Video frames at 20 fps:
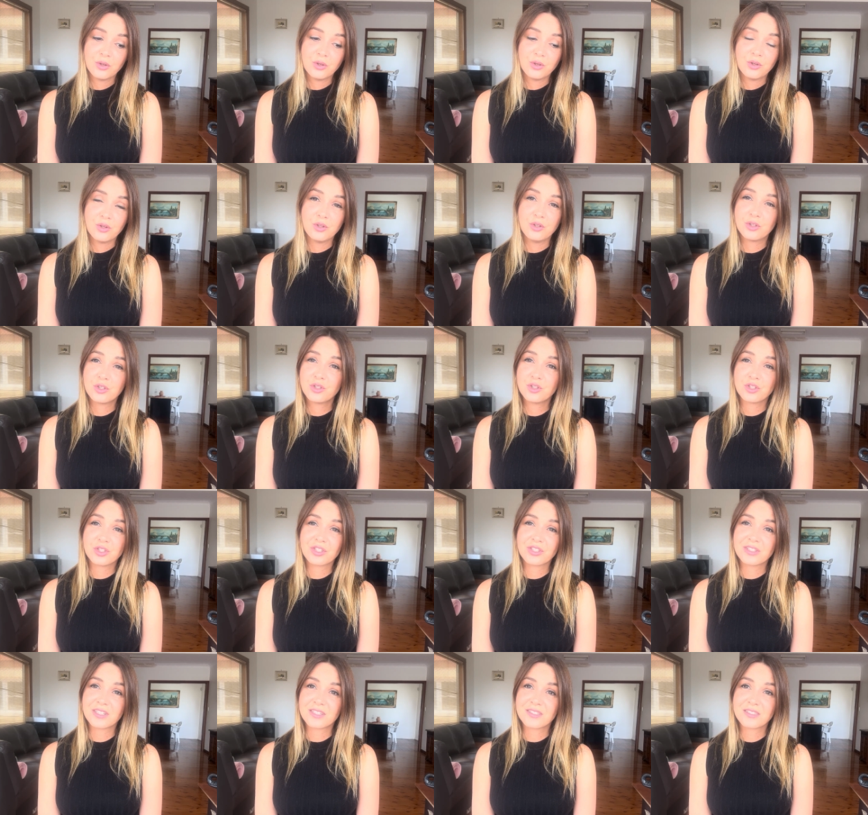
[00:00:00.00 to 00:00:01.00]
you're
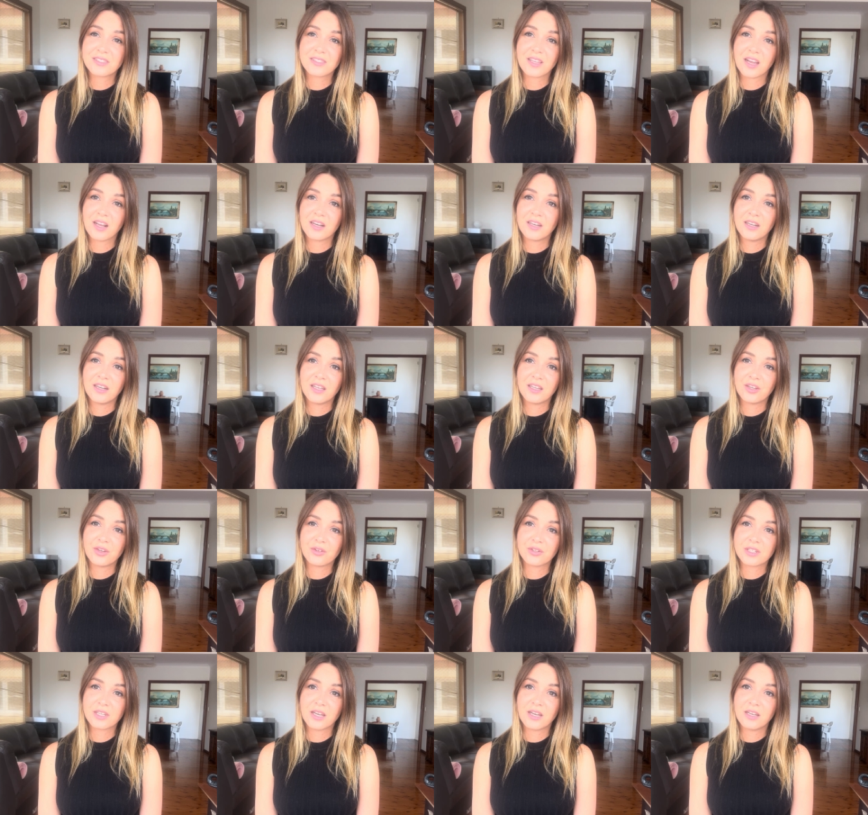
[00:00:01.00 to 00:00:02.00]
just exactly like
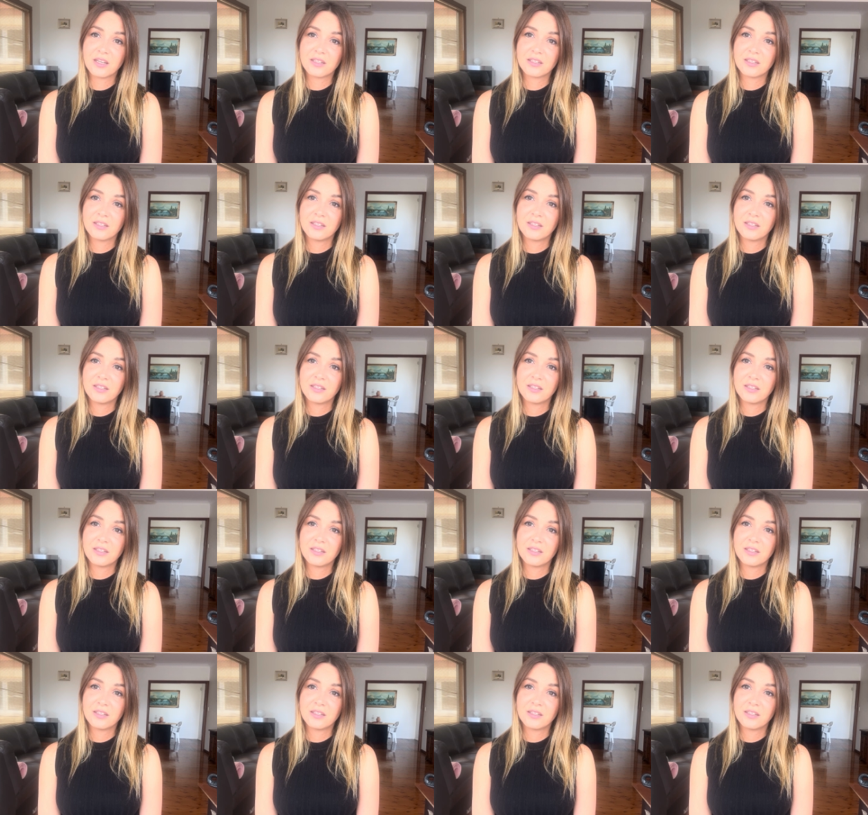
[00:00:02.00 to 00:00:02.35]
your dad.